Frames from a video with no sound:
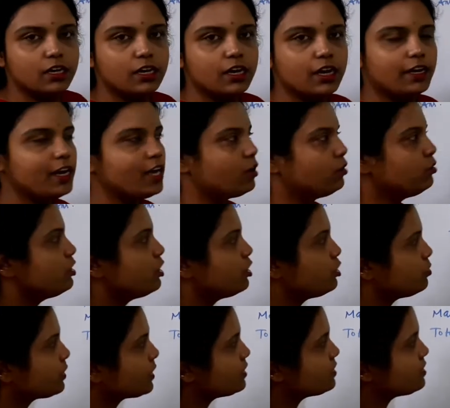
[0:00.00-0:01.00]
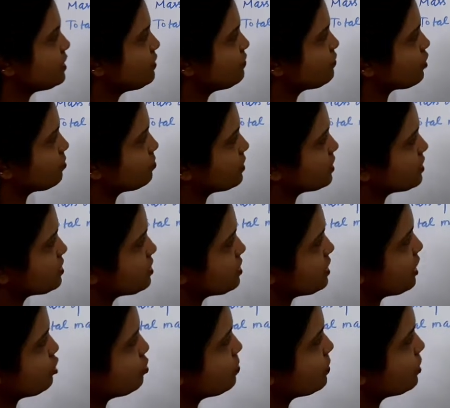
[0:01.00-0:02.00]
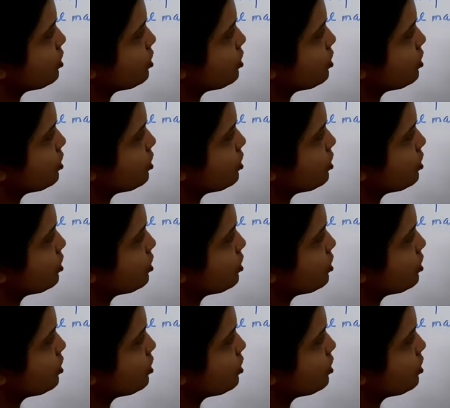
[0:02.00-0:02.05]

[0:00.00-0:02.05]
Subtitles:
Now, you can see from this 10 to the power